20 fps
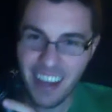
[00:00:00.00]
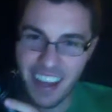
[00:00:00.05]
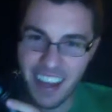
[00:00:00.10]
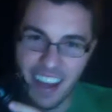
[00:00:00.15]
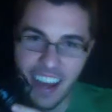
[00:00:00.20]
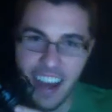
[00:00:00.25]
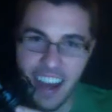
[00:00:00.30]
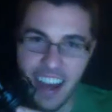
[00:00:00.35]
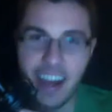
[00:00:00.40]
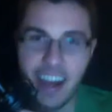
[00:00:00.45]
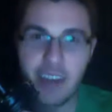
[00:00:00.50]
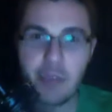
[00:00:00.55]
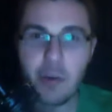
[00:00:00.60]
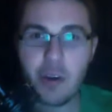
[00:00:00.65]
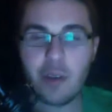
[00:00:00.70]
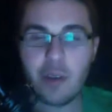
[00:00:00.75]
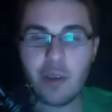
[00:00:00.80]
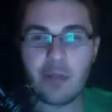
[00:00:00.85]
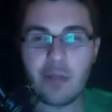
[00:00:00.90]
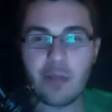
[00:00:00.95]
Hi,
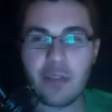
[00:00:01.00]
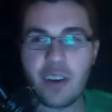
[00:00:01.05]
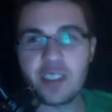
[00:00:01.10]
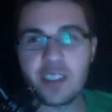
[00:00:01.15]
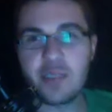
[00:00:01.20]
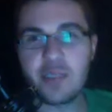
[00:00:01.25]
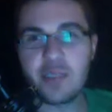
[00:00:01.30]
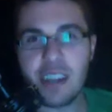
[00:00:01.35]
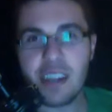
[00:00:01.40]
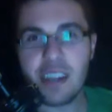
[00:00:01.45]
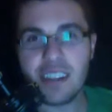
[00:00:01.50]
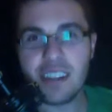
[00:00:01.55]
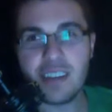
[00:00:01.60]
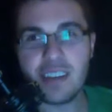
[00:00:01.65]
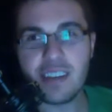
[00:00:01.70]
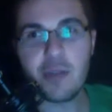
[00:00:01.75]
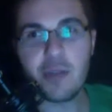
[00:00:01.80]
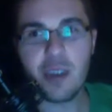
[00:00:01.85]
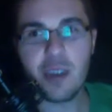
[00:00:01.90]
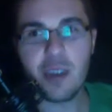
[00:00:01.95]
welcome to Functional Meatheads,
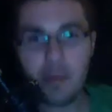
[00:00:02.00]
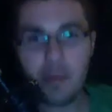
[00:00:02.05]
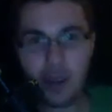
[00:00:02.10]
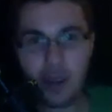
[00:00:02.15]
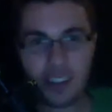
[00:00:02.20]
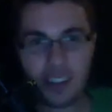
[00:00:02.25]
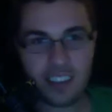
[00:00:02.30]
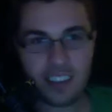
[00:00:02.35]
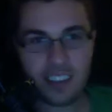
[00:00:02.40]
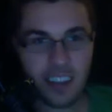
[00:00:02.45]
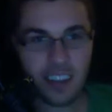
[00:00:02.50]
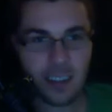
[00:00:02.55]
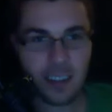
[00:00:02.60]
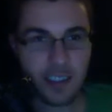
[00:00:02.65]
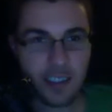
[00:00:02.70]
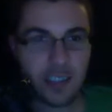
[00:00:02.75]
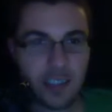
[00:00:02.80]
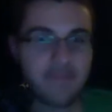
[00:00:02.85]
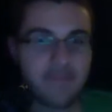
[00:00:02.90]
everyone. I'm Mark DeSalvo.